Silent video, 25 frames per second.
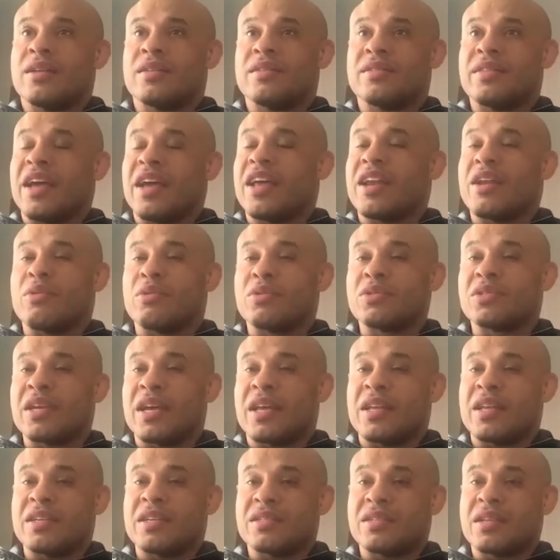Dana was
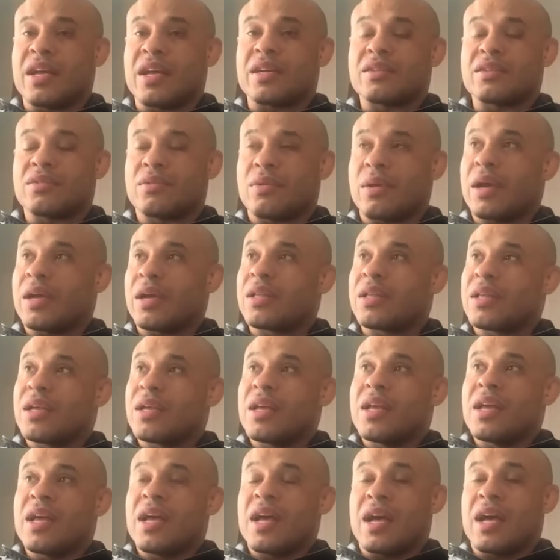saying he's next, right?
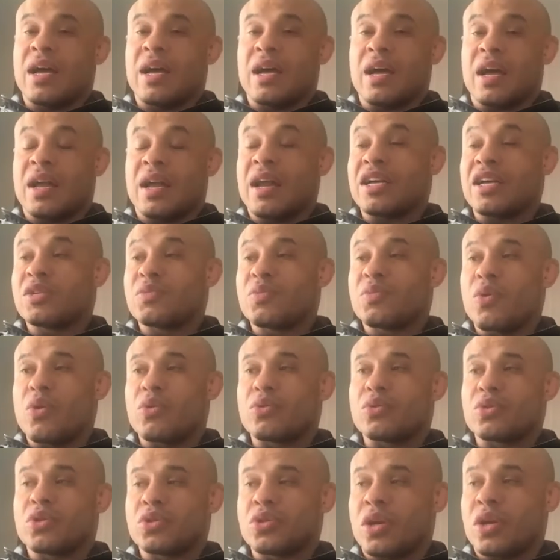And I
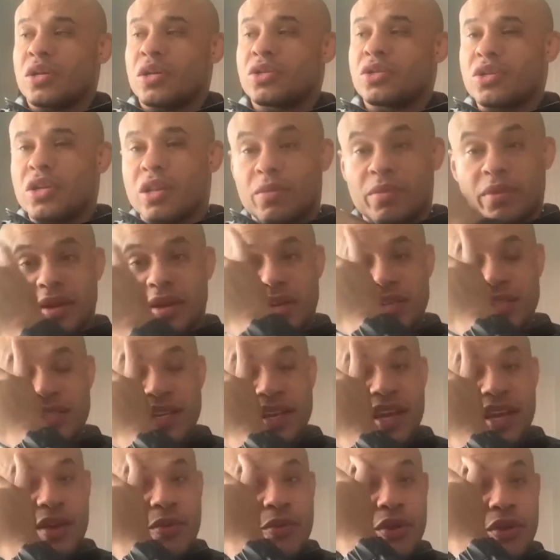spoke to Sean Shelby. I was
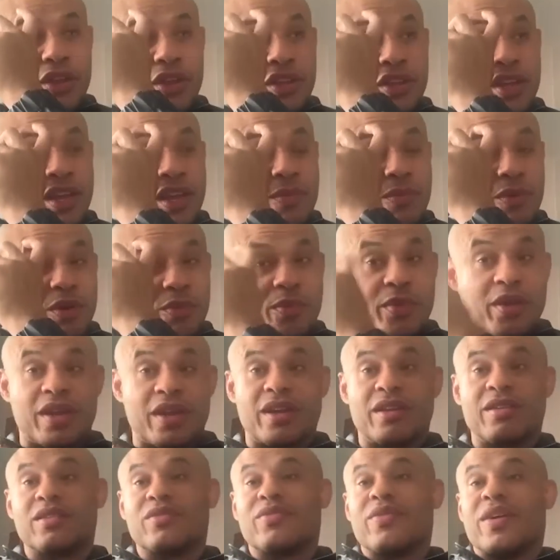like, hey, what do you think about
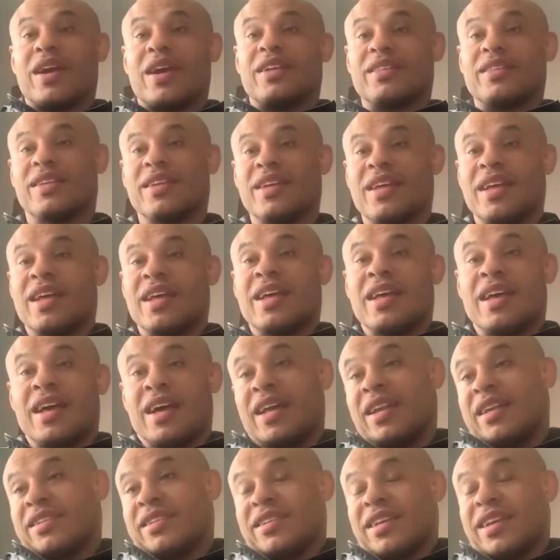making this fight?
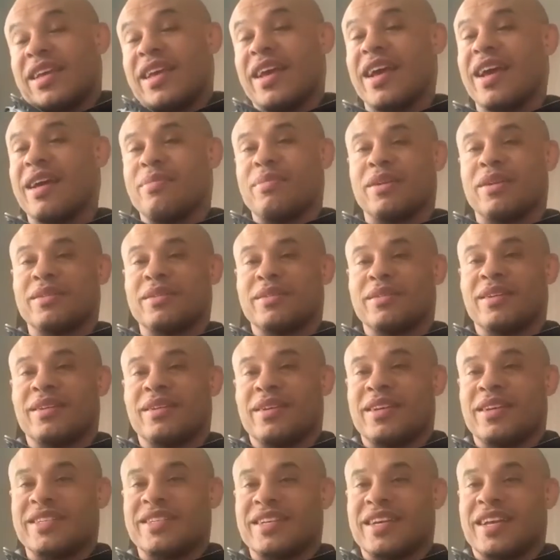And he said, yeah, but
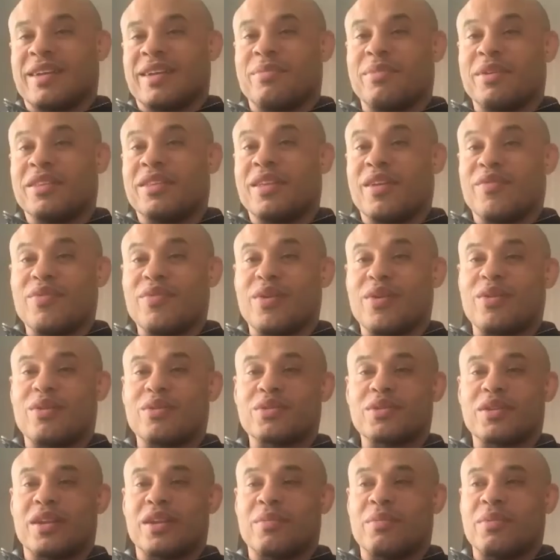it's going to be difficult.
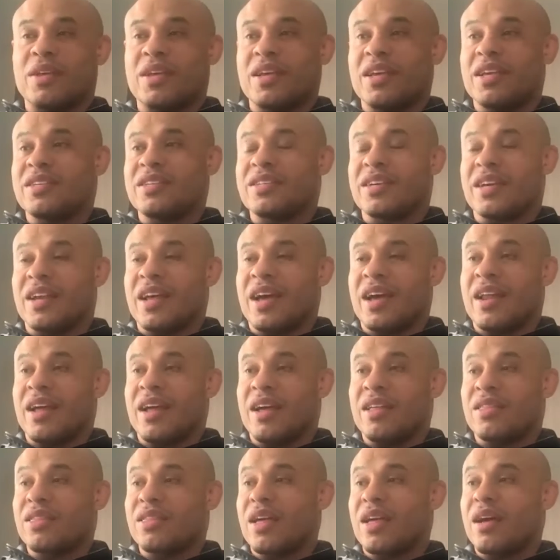It's going to be easier. And
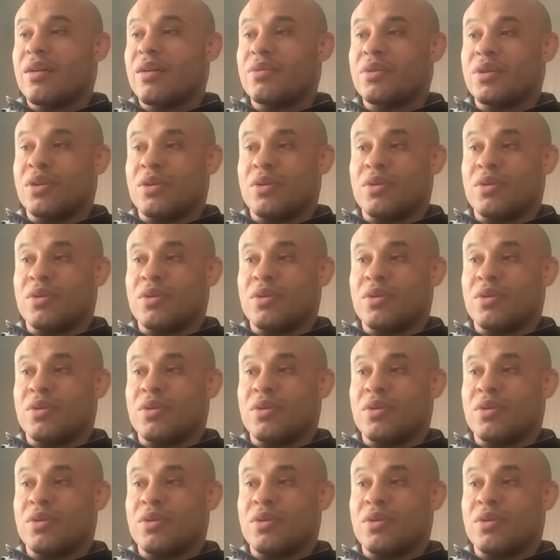I thought,